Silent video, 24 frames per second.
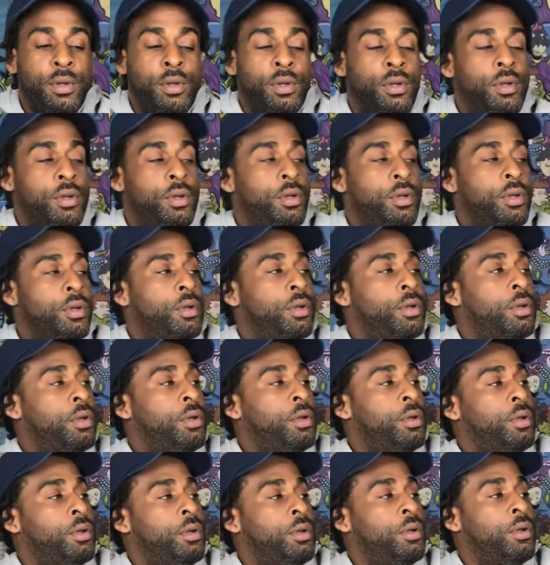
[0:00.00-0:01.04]

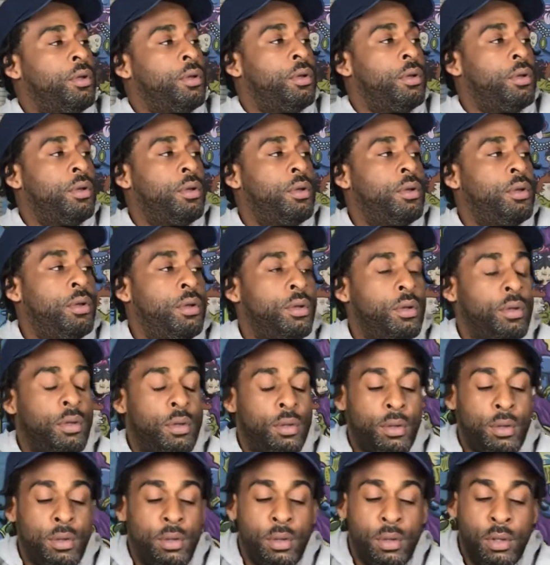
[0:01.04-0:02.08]

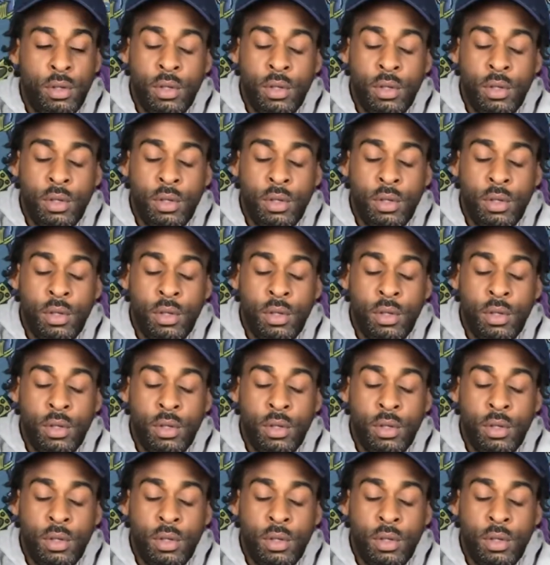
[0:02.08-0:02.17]
The person shown says nothing.